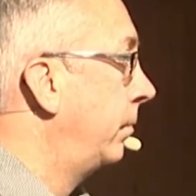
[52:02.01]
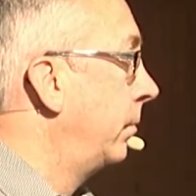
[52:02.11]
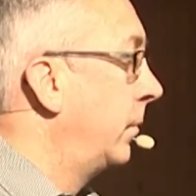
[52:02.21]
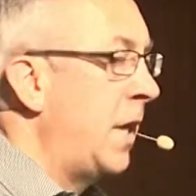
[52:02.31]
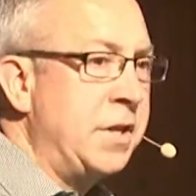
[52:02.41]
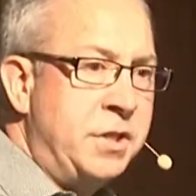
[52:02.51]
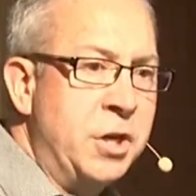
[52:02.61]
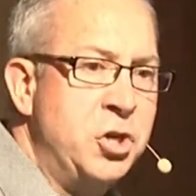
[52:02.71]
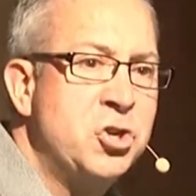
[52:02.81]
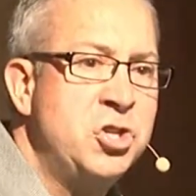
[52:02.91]
That's it,
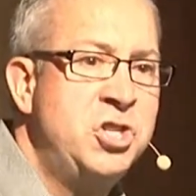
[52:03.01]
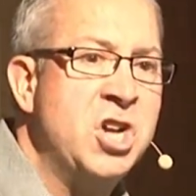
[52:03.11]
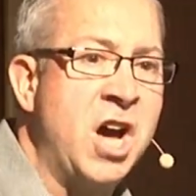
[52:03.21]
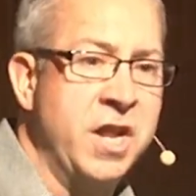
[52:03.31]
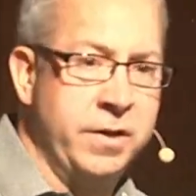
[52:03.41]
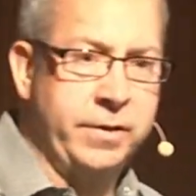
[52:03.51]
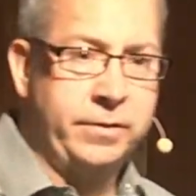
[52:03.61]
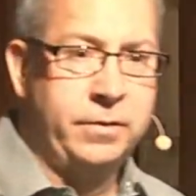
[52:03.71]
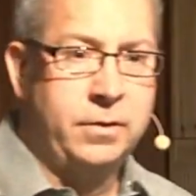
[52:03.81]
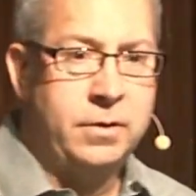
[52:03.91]
you're done.
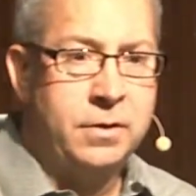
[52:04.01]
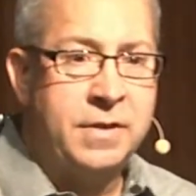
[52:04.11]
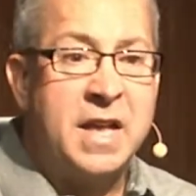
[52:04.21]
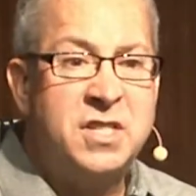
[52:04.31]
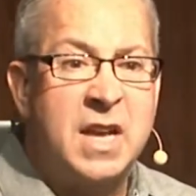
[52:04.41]
That's it,